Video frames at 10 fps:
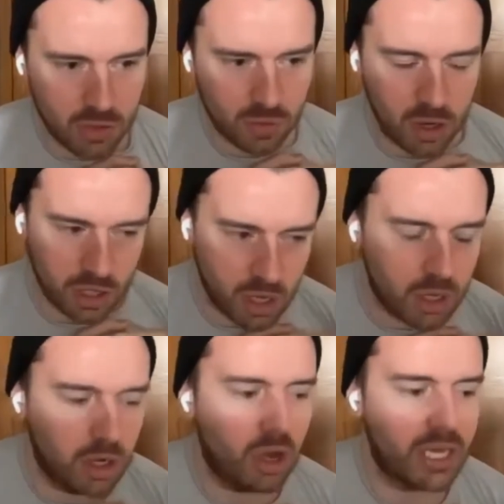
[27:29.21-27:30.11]
you
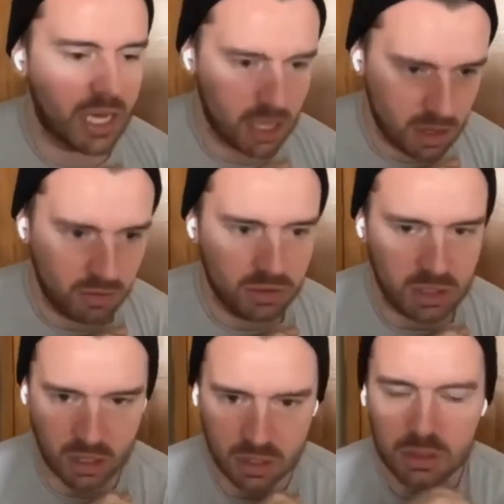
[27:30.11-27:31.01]
and unlocking
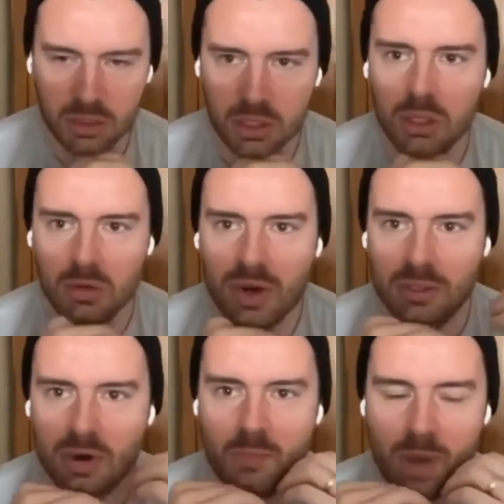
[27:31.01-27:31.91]
you to to do
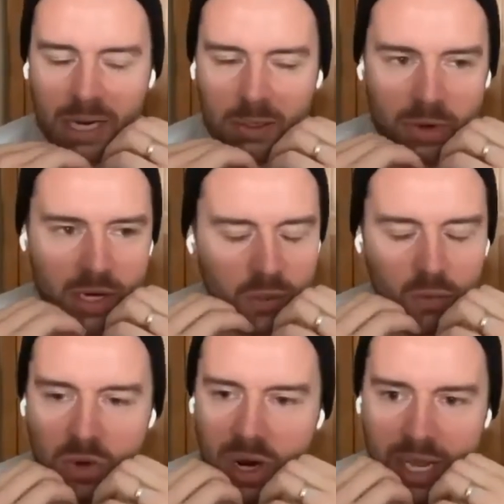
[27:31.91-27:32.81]
greater impact but
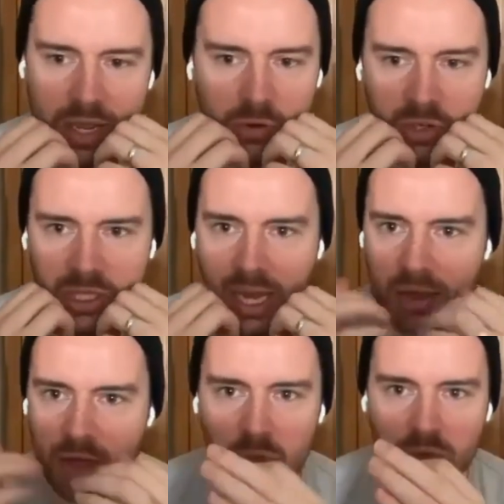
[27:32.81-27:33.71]
it's really
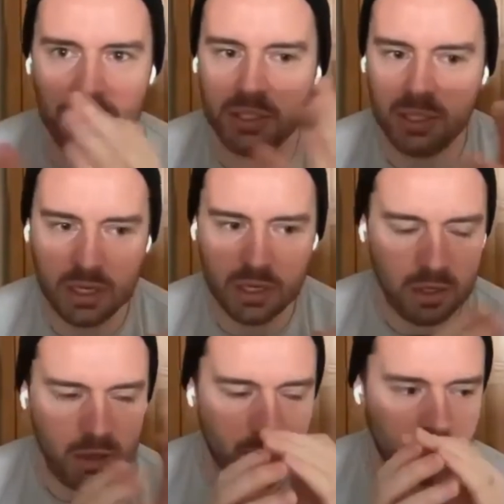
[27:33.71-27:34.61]
interesting how you're wanting
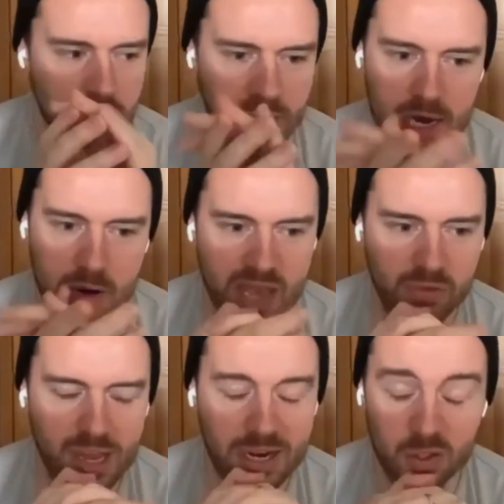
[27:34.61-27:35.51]
to to kind
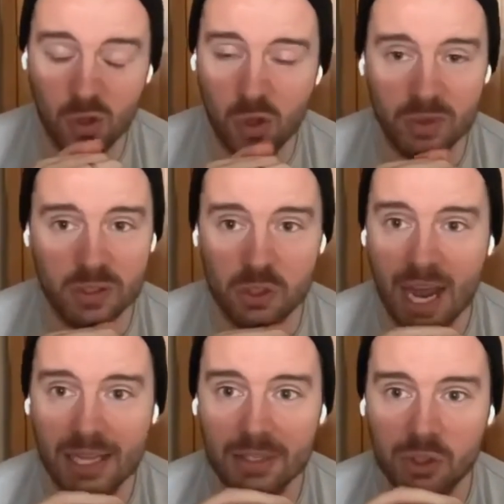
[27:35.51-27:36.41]
of pivot and it's always
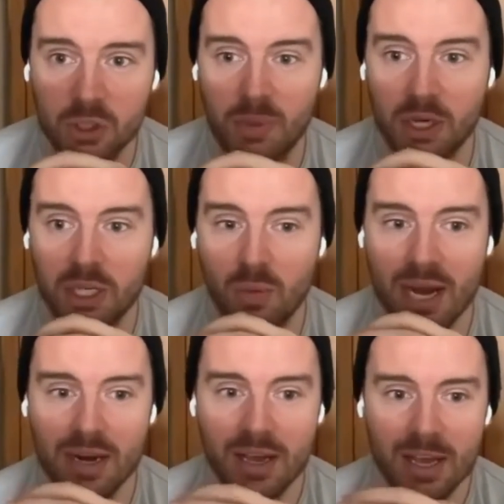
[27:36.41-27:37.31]
a challenge
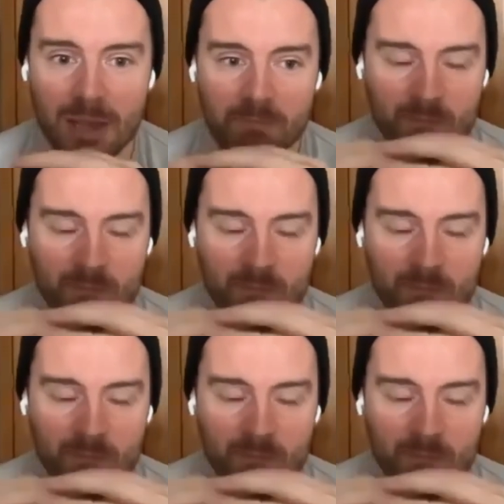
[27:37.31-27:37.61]
especially when